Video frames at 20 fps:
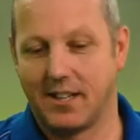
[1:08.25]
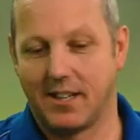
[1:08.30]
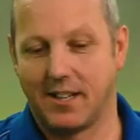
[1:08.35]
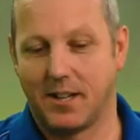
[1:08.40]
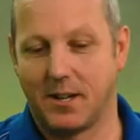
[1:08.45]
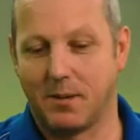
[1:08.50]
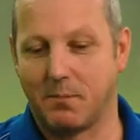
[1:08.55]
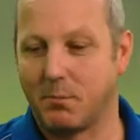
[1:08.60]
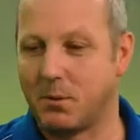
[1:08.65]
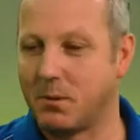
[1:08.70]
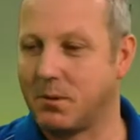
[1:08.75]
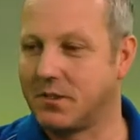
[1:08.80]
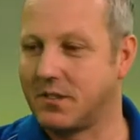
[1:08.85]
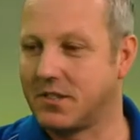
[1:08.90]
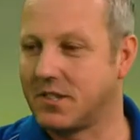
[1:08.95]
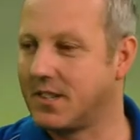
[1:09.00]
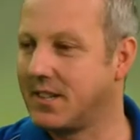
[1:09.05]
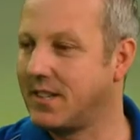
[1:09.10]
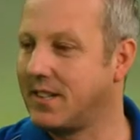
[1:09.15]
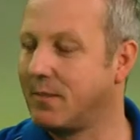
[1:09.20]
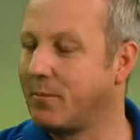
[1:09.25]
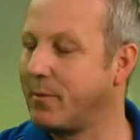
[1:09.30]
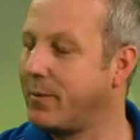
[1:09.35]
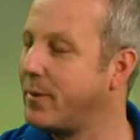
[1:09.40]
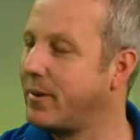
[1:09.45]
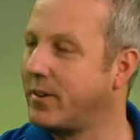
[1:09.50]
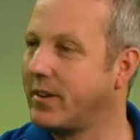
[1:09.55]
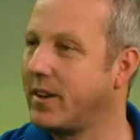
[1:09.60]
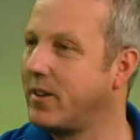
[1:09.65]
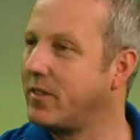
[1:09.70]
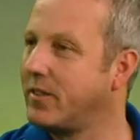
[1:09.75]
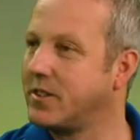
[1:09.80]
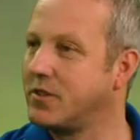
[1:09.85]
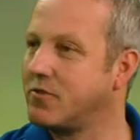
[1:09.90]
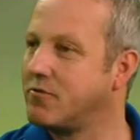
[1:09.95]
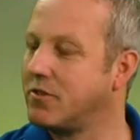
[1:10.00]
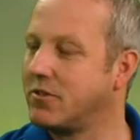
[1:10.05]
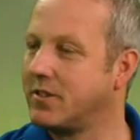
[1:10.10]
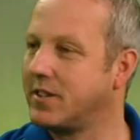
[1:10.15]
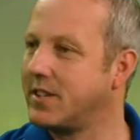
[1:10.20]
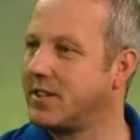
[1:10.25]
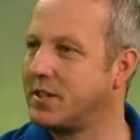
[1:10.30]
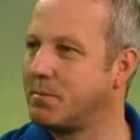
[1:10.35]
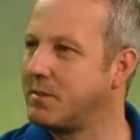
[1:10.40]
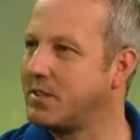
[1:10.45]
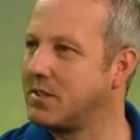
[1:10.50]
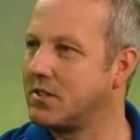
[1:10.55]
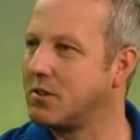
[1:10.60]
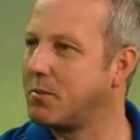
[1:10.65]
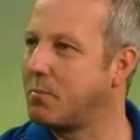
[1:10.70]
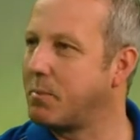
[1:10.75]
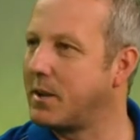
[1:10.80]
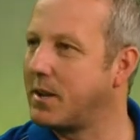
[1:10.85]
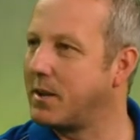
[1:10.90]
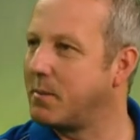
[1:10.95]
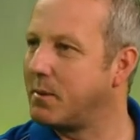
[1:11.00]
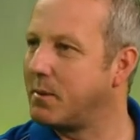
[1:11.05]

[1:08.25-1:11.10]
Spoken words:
but then we went on this run and it's been superb.